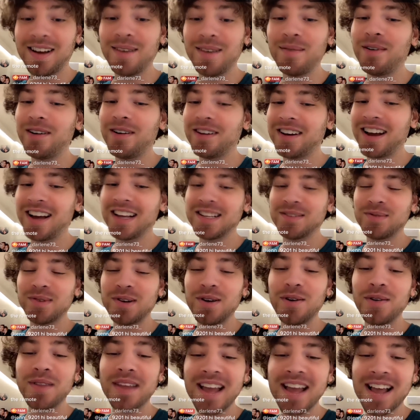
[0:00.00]
Come on guys,
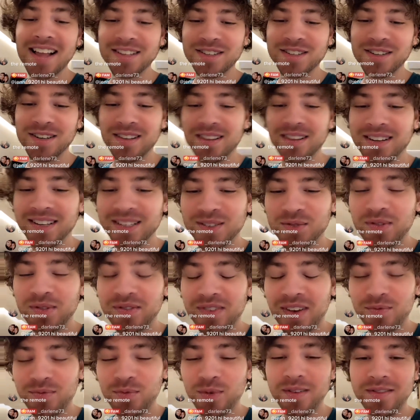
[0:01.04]
we know the answer to this.
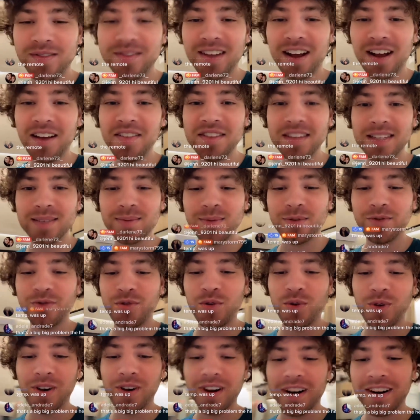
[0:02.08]
We've done this
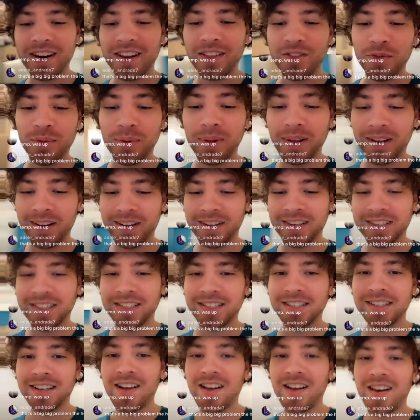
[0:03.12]
before at another
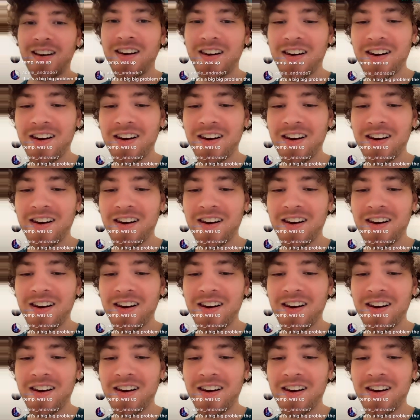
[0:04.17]
place.